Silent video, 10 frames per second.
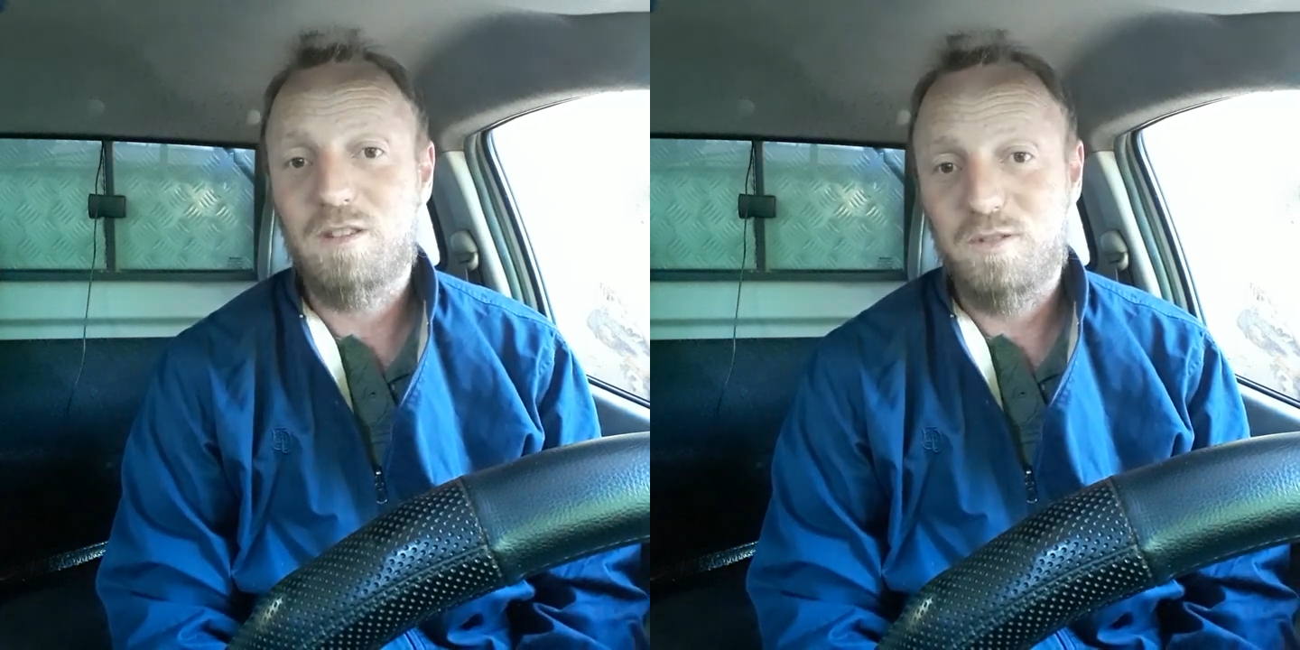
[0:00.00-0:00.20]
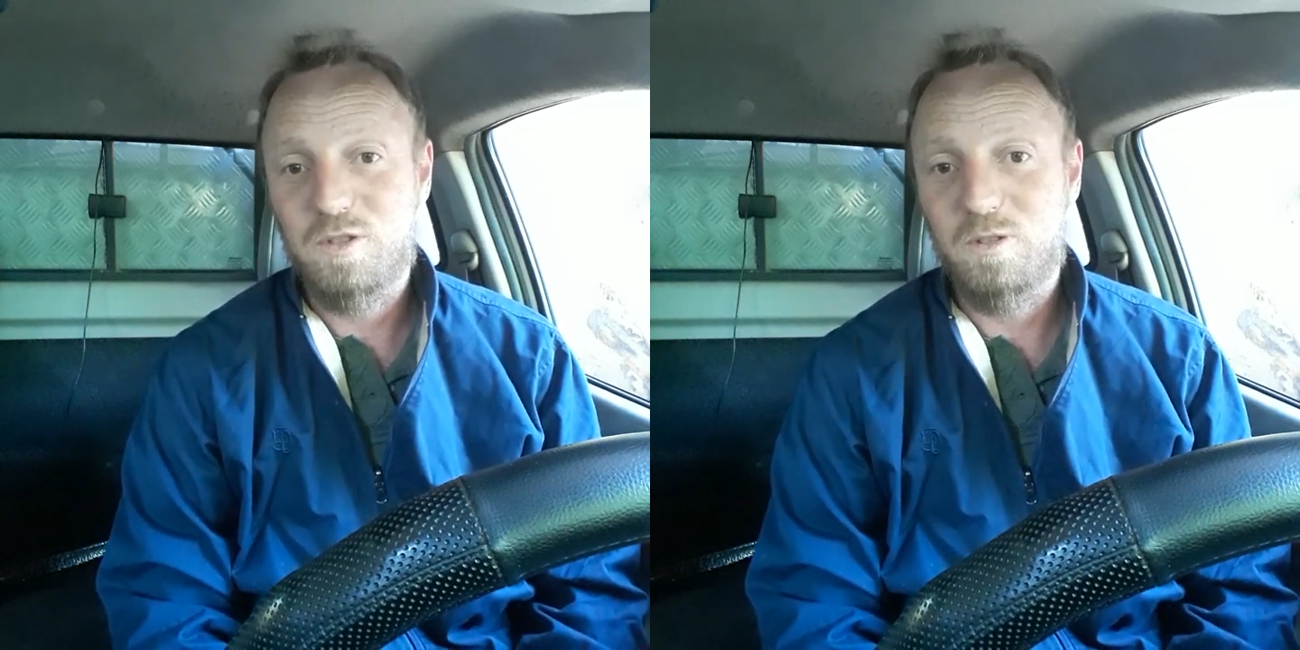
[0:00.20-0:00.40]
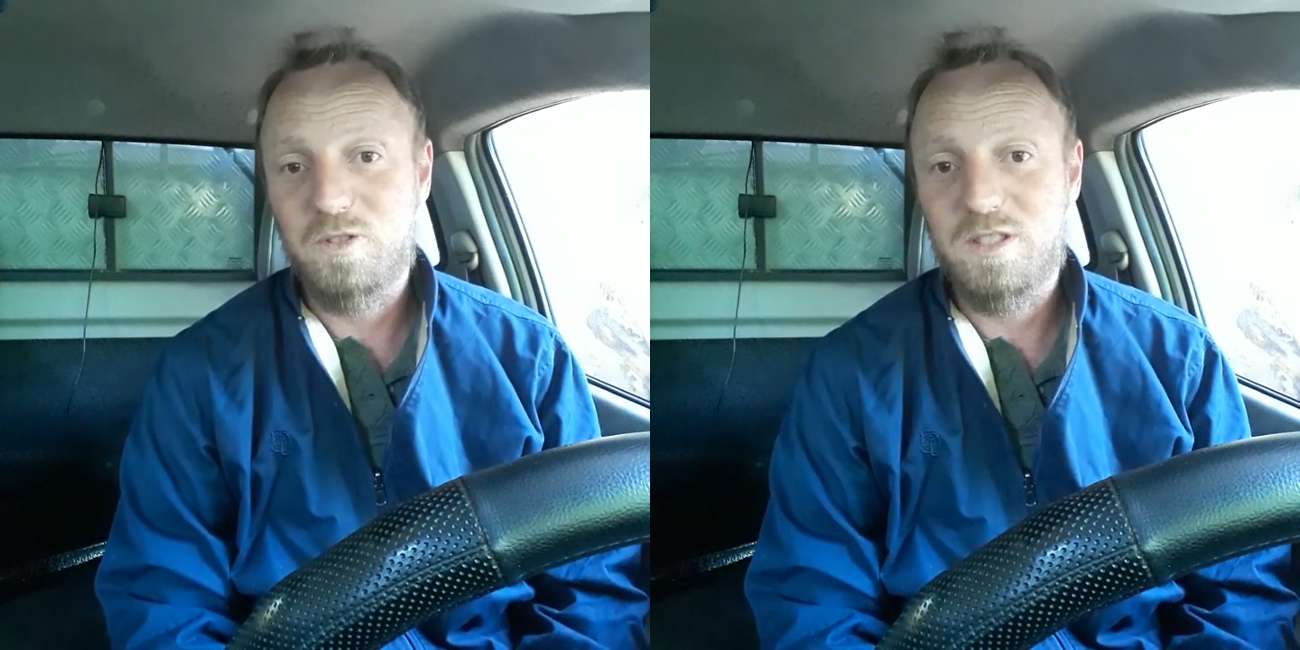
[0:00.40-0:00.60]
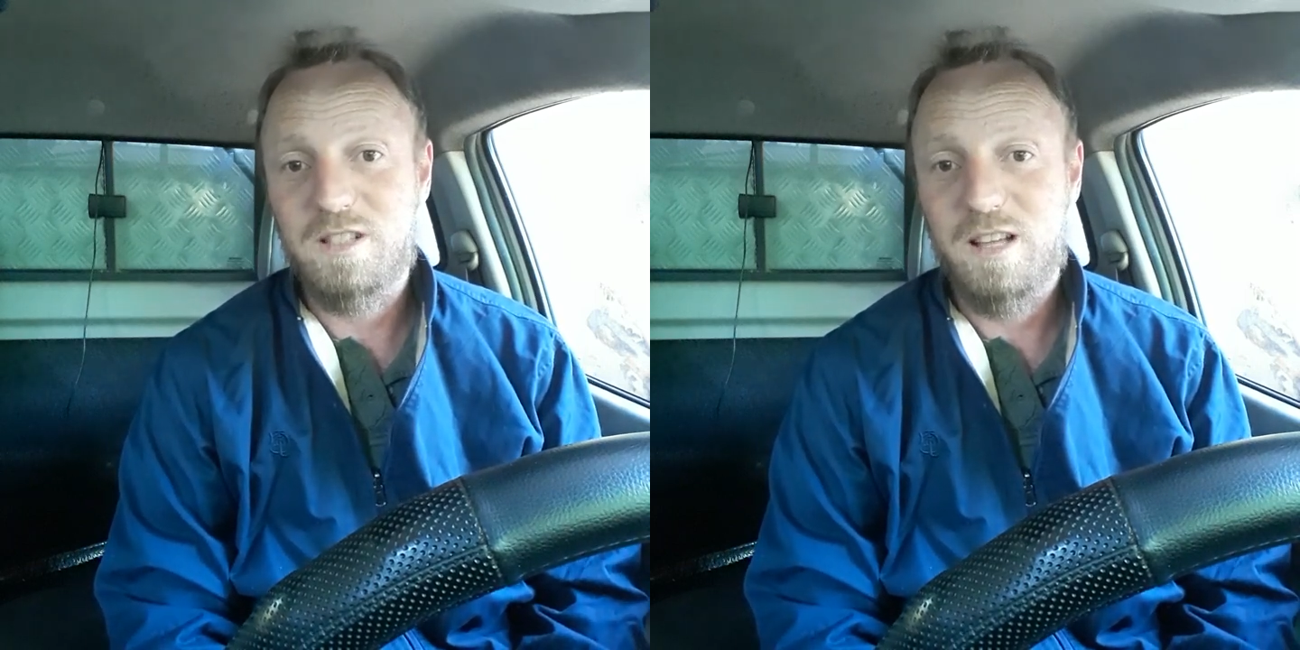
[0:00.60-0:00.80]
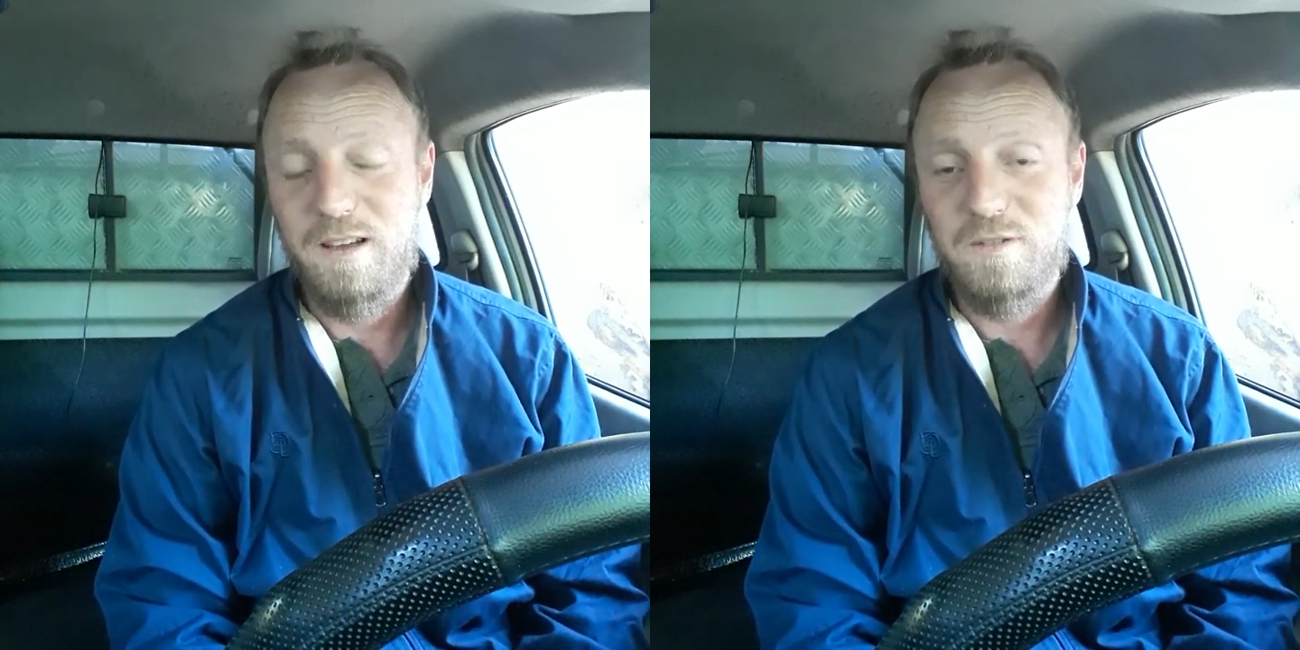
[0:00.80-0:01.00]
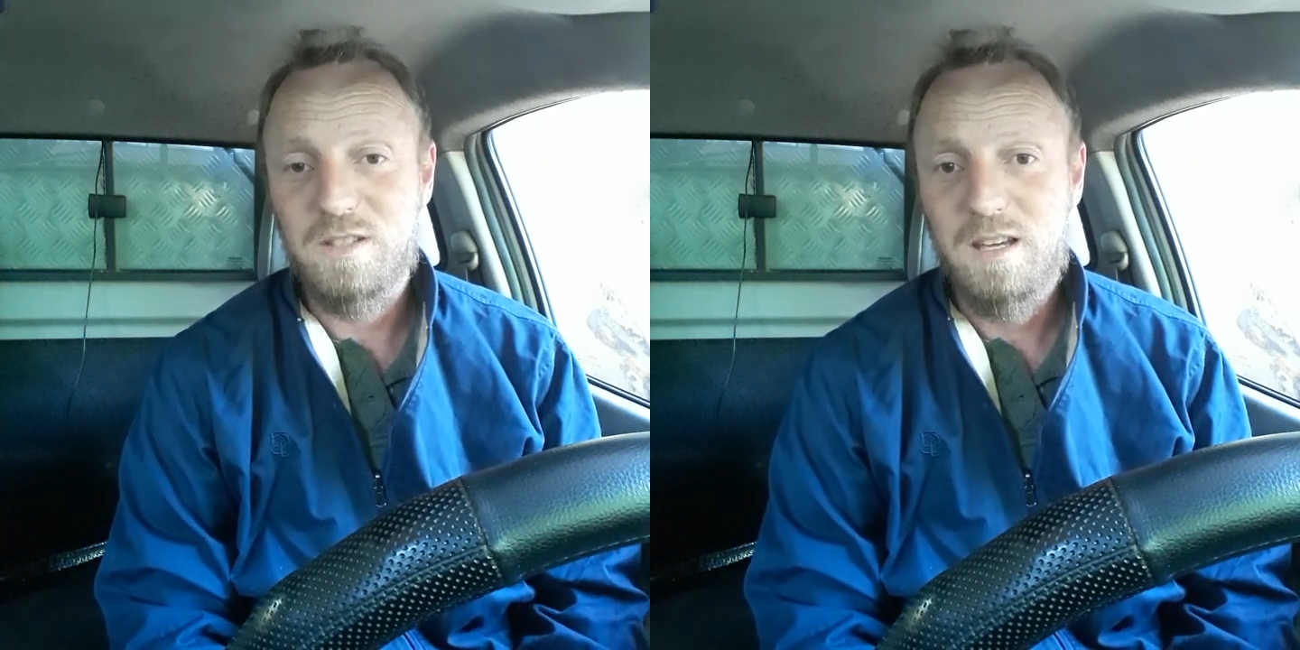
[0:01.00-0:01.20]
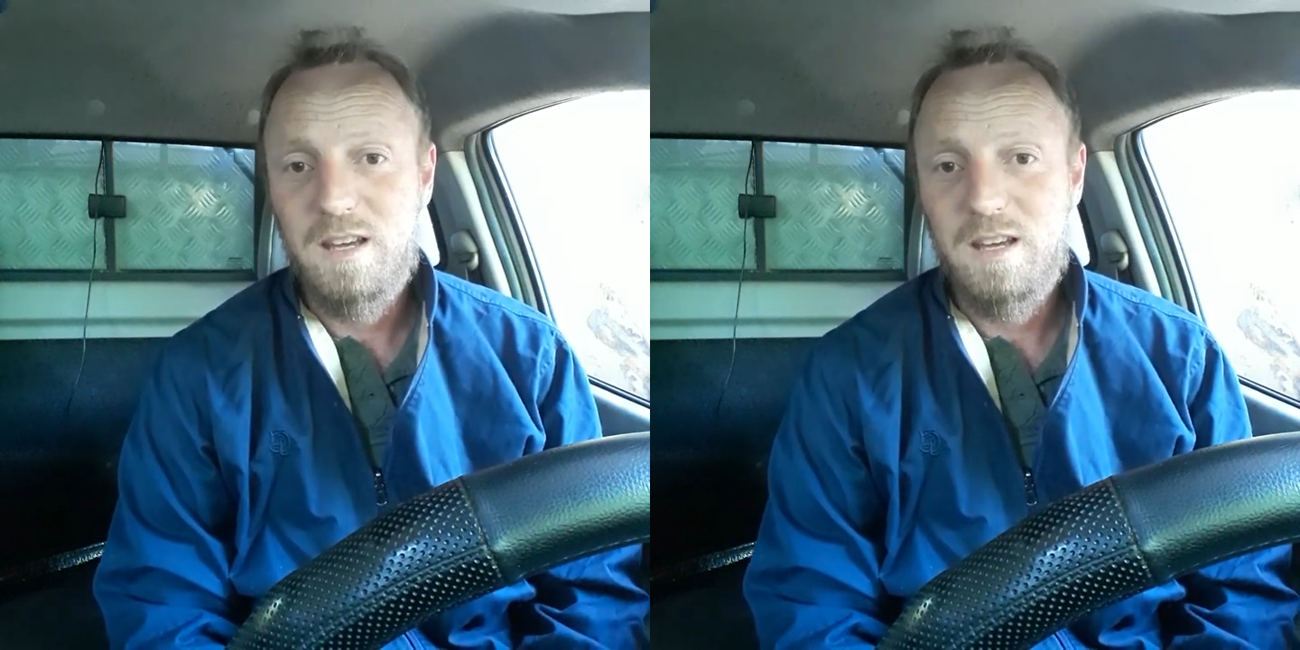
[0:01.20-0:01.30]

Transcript: of soldiers' lives.